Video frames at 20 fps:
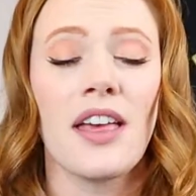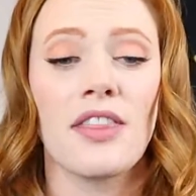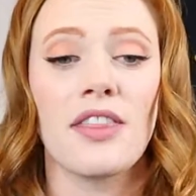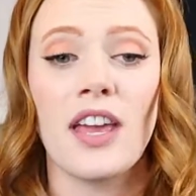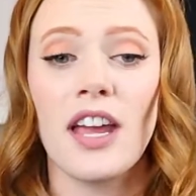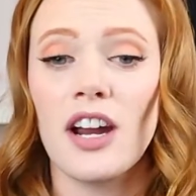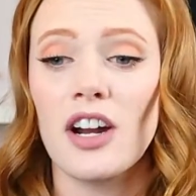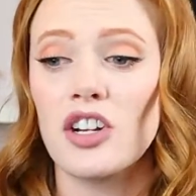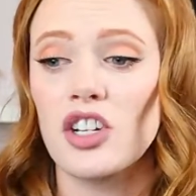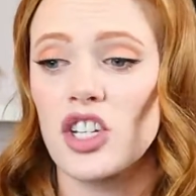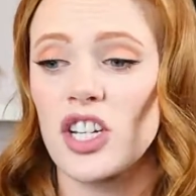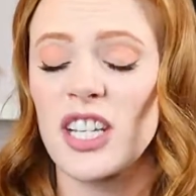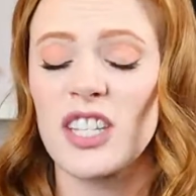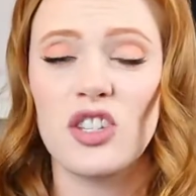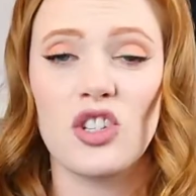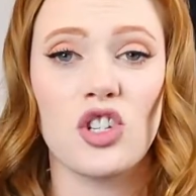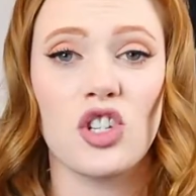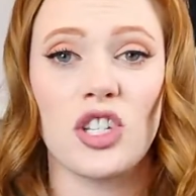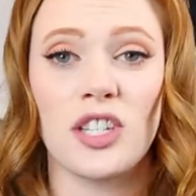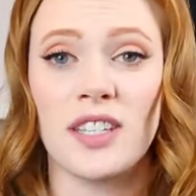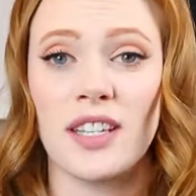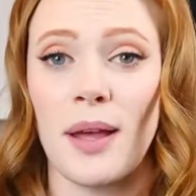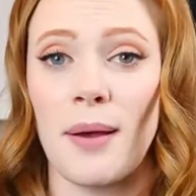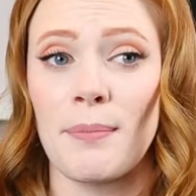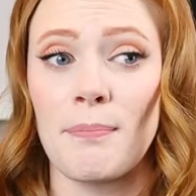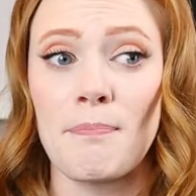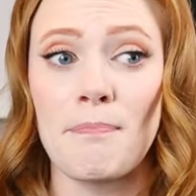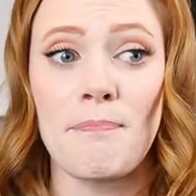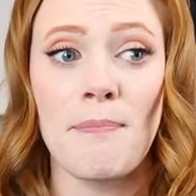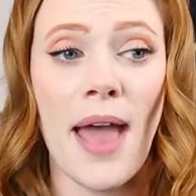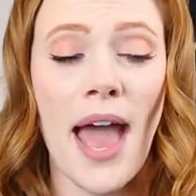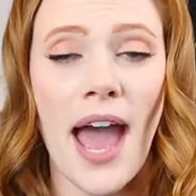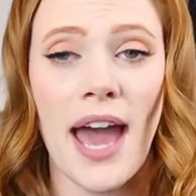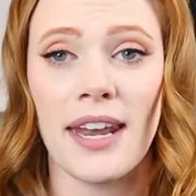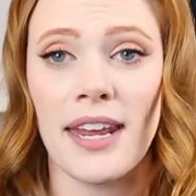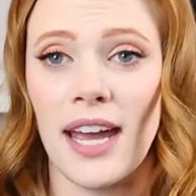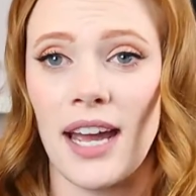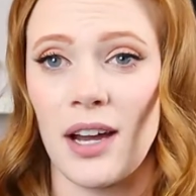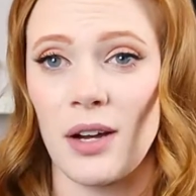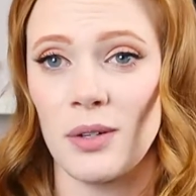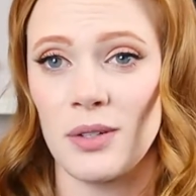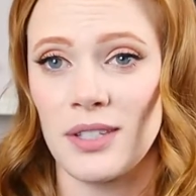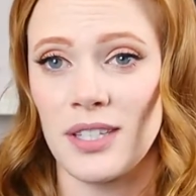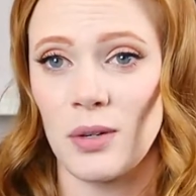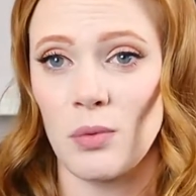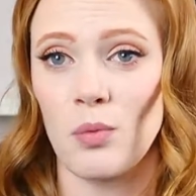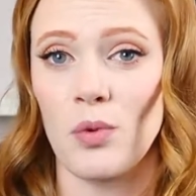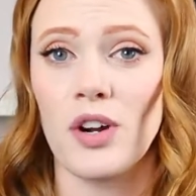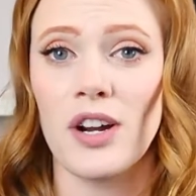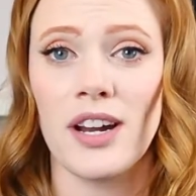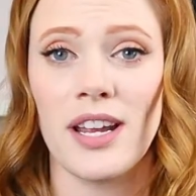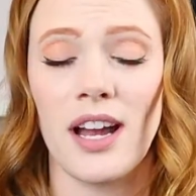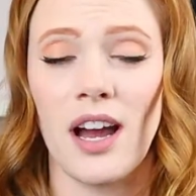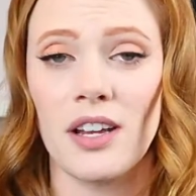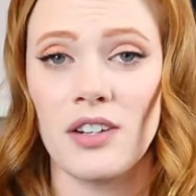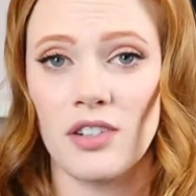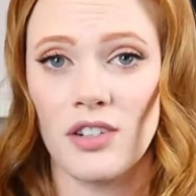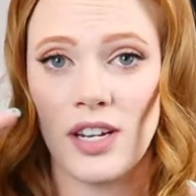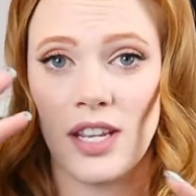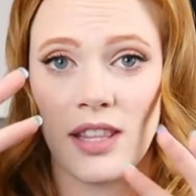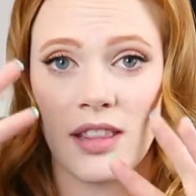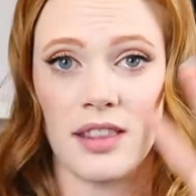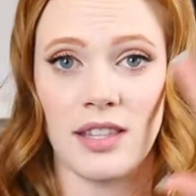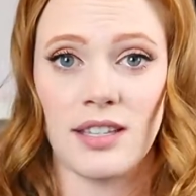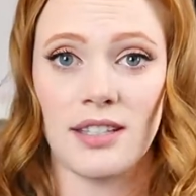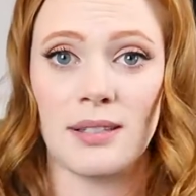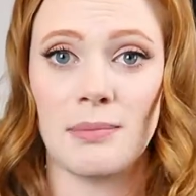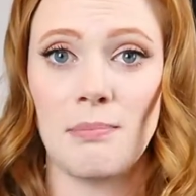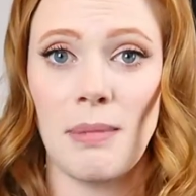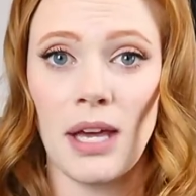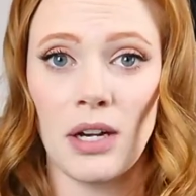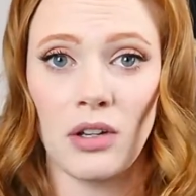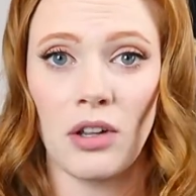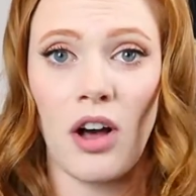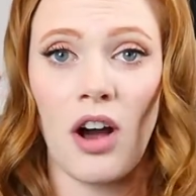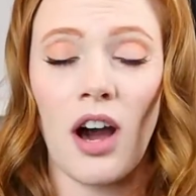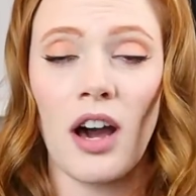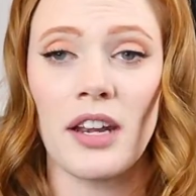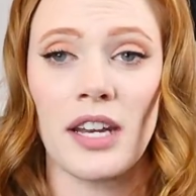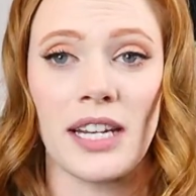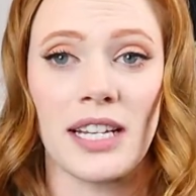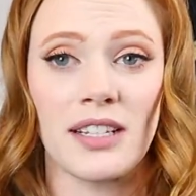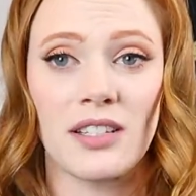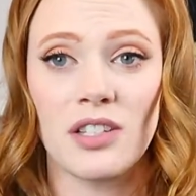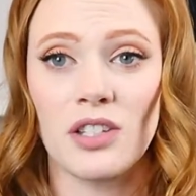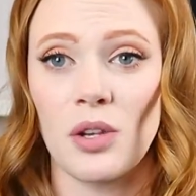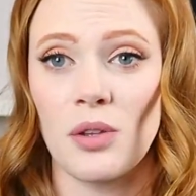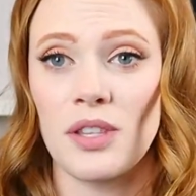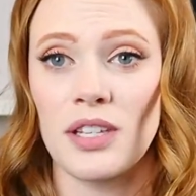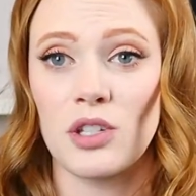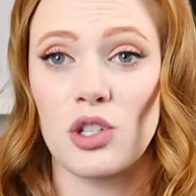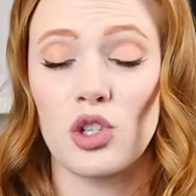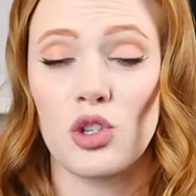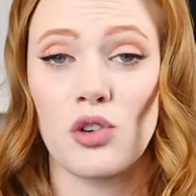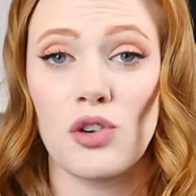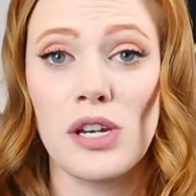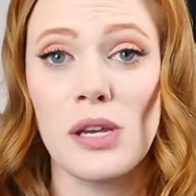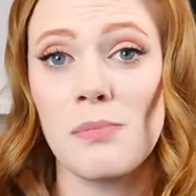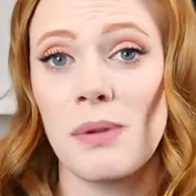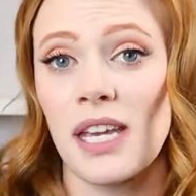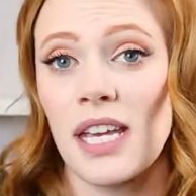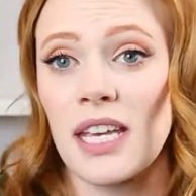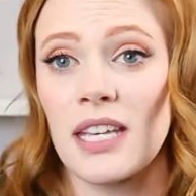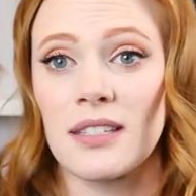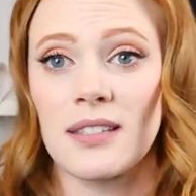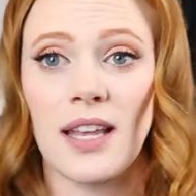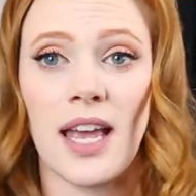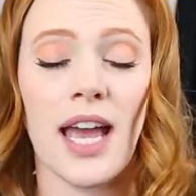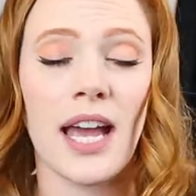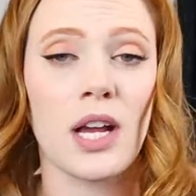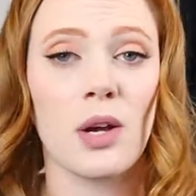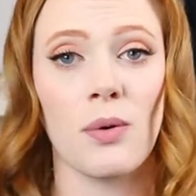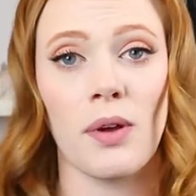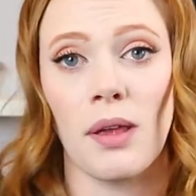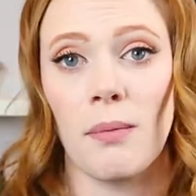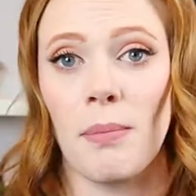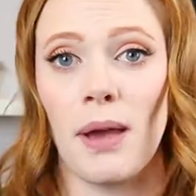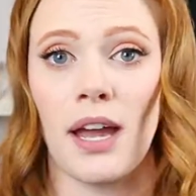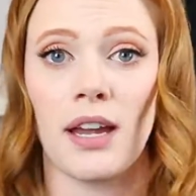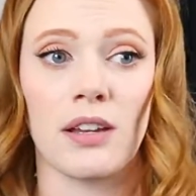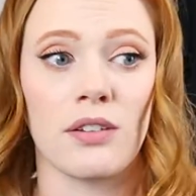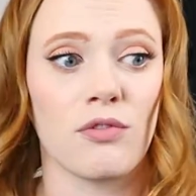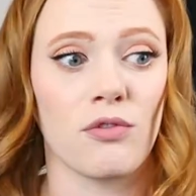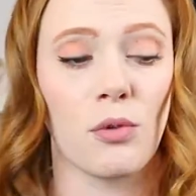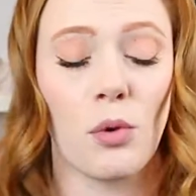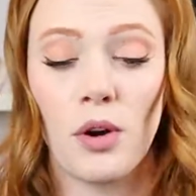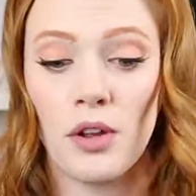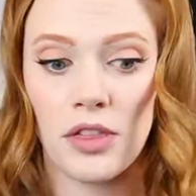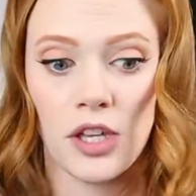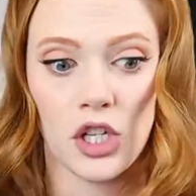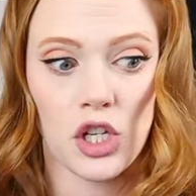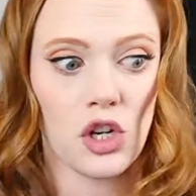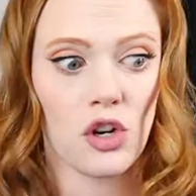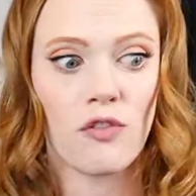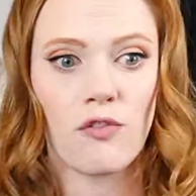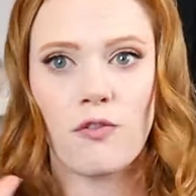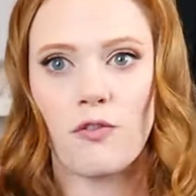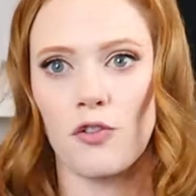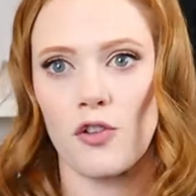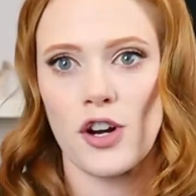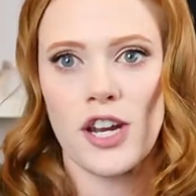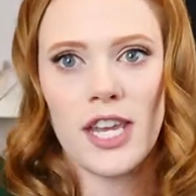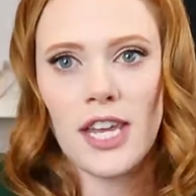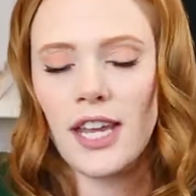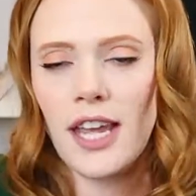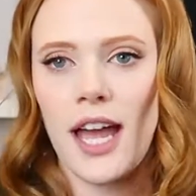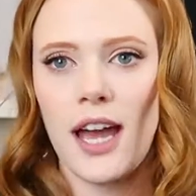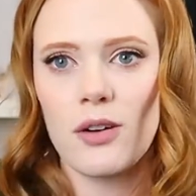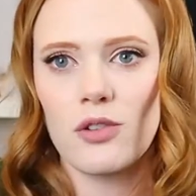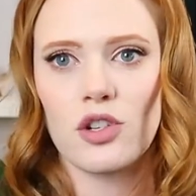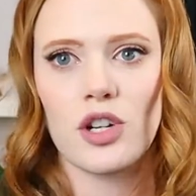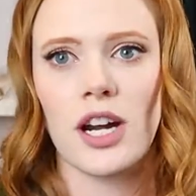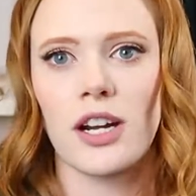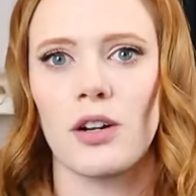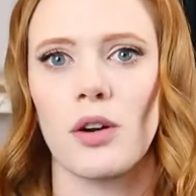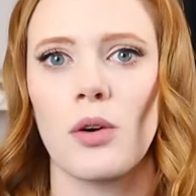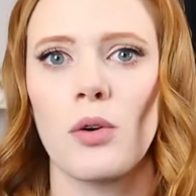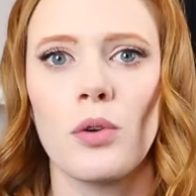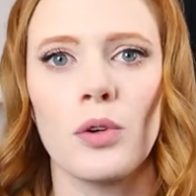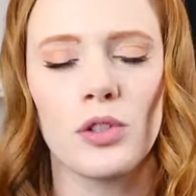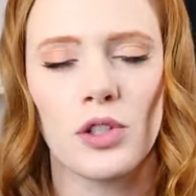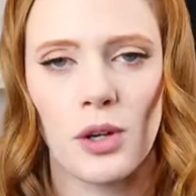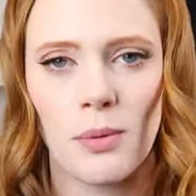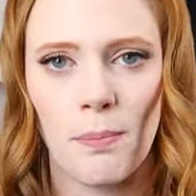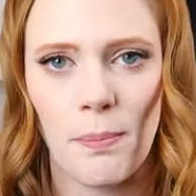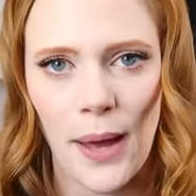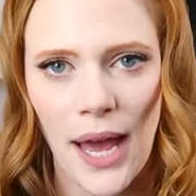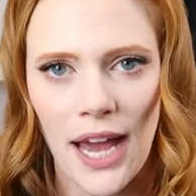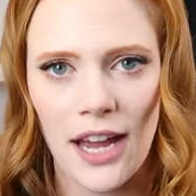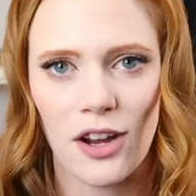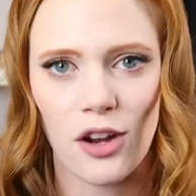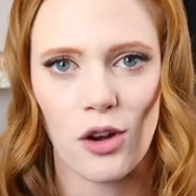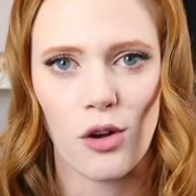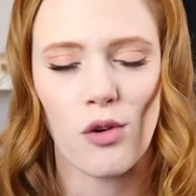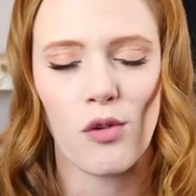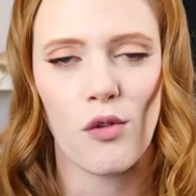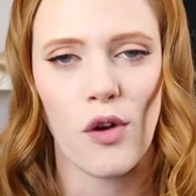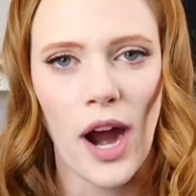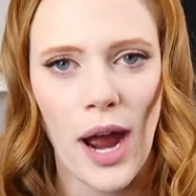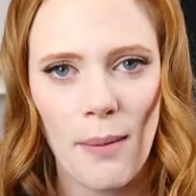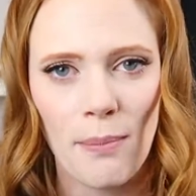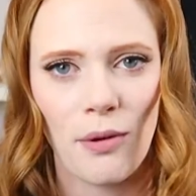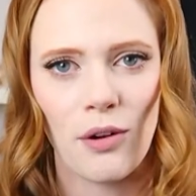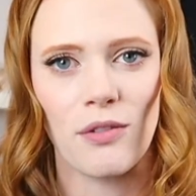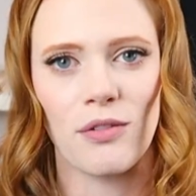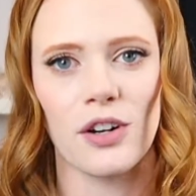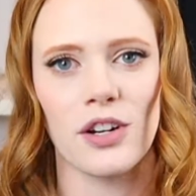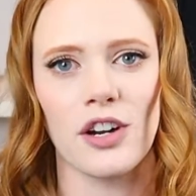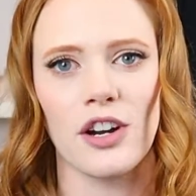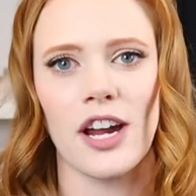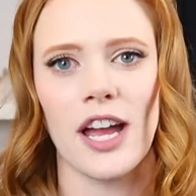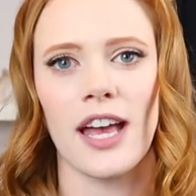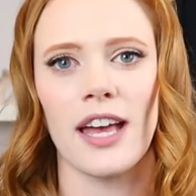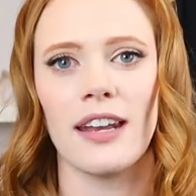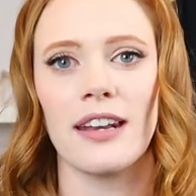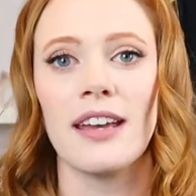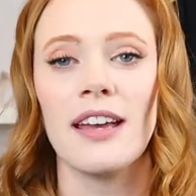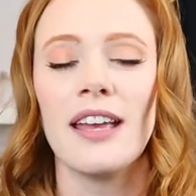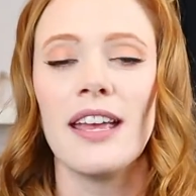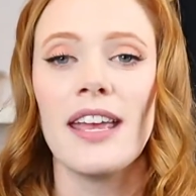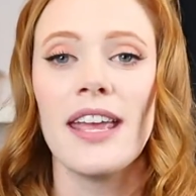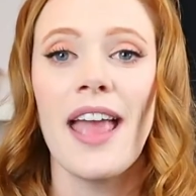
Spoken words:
It's just a madhouse, and we're underneath these metal awnings, so the screaming is echoing back and forth, and you're freaking out trying to hold your bag of crap over your head.